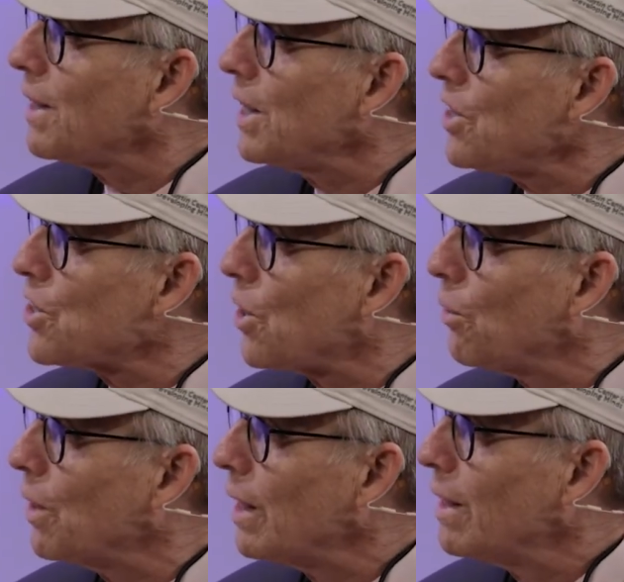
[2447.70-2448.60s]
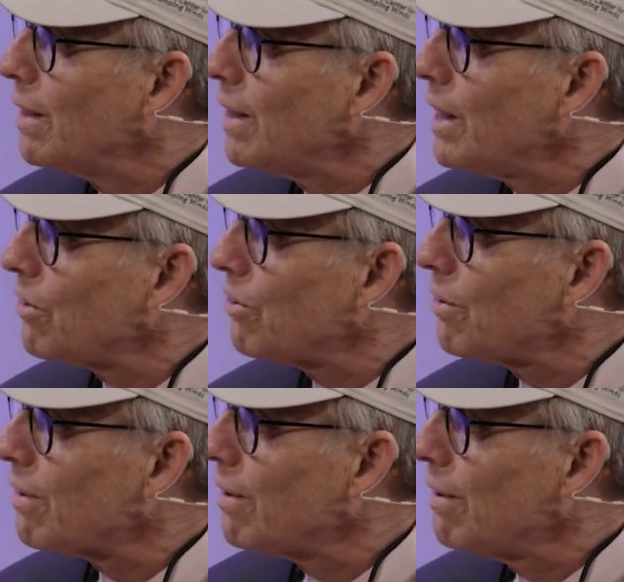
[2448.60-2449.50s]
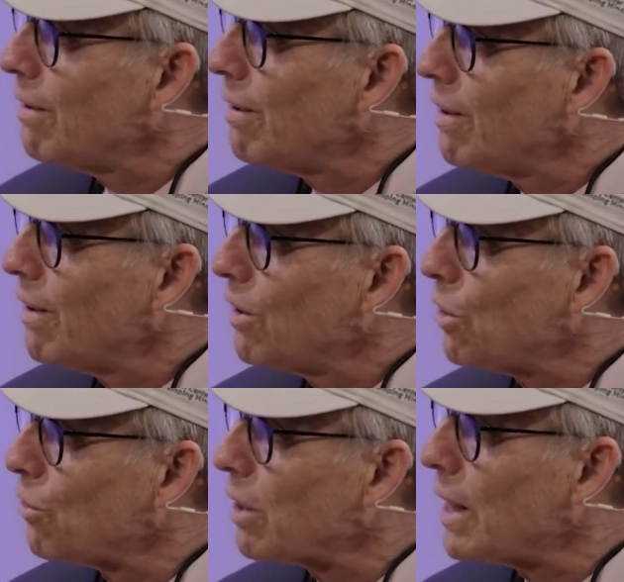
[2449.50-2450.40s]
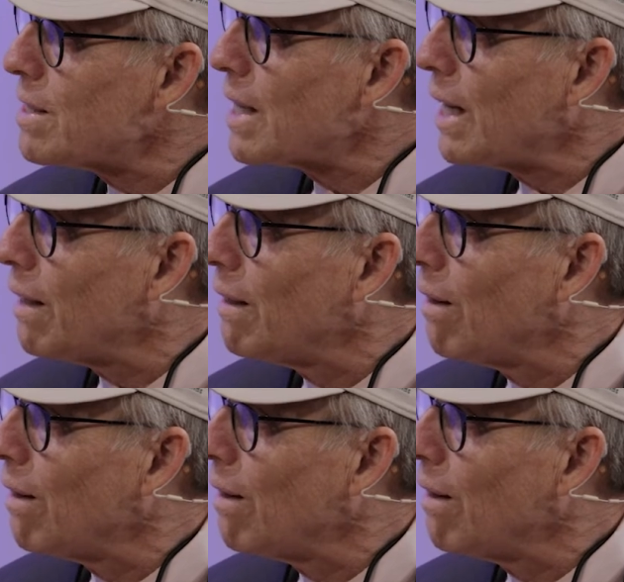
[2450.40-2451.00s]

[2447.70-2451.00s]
that he showed. It's those lentate